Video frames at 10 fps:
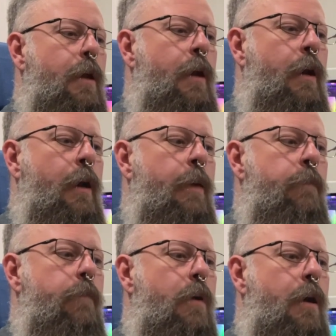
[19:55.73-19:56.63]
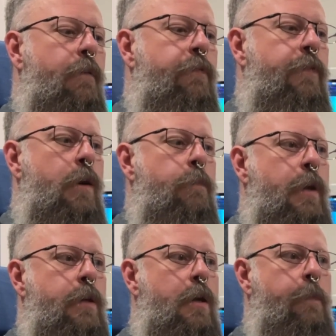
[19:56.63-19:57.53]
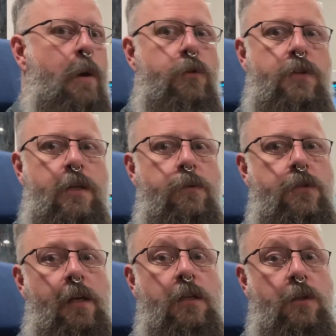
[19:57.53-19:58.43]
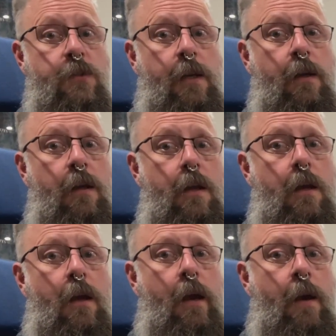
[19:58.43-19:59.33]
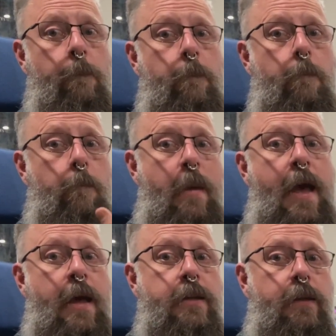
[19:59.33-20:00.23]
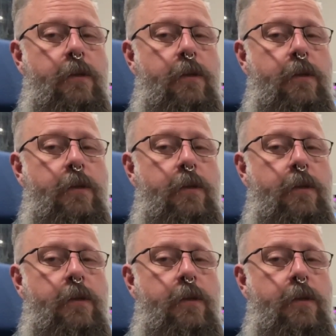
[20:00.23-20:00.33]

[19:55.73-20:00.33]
a fair bit about sequencing and using MED.